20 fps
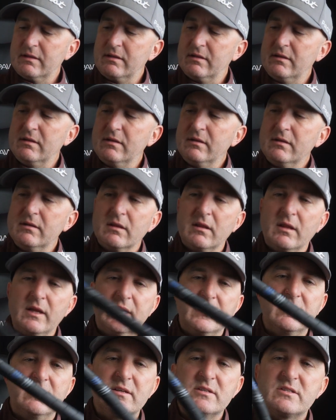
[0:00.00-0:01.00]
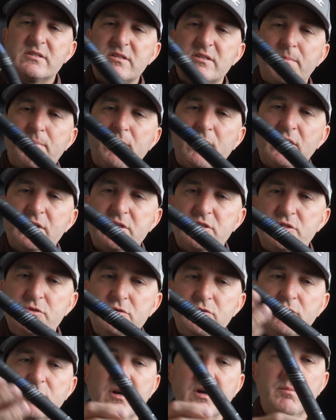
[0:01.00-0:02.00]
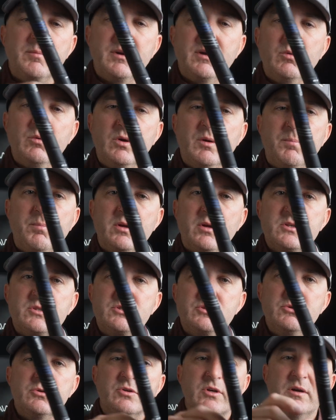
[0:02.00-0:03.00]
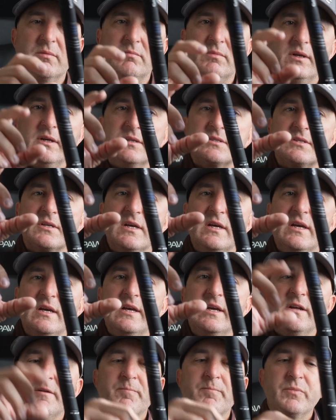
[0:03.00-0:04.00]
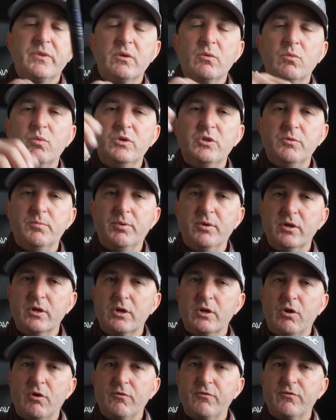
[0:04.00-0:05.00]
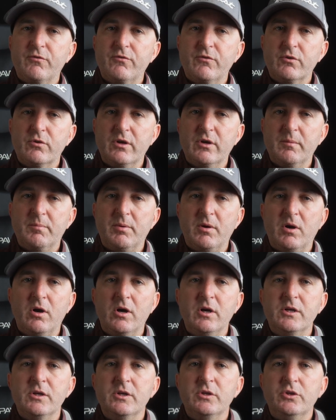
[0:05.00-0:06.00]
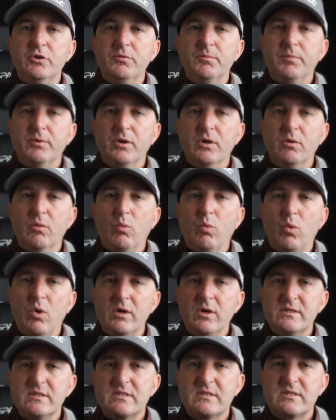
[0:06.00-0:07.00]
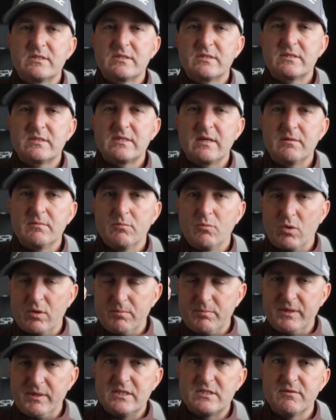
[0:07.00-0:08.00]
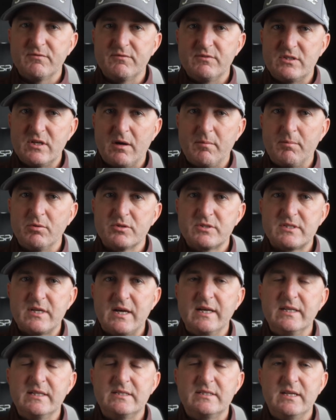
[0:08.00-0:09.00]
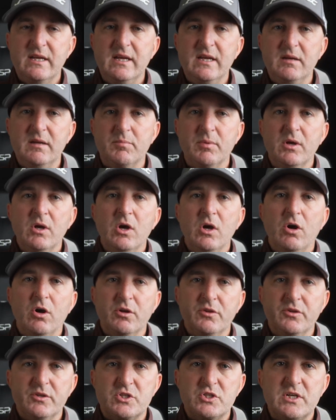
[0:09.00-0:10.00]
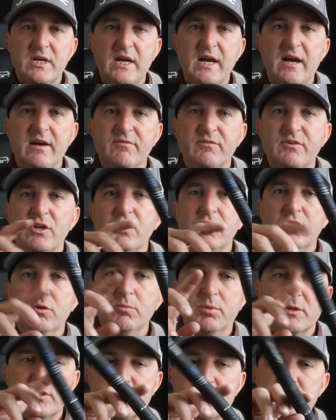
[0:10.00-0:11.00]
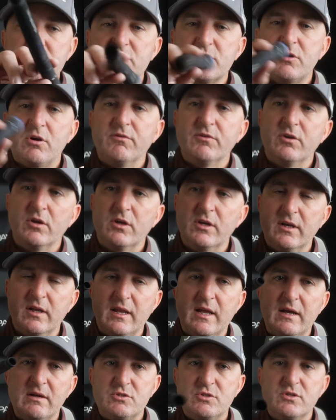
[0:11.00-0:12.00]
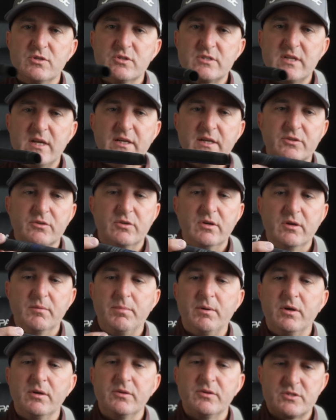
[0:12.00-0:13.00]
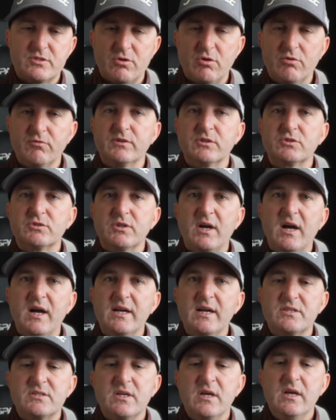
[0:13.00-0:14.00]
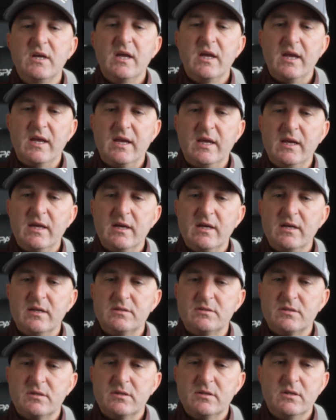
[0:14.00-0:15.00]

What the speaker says: like this is a +2 grip. And what a +2 grip means, when you put a golf grip on, you put one piece of double-sided tape on the shaft. You put some solvent on it, allows you to slide the grip on, the solvent dries, and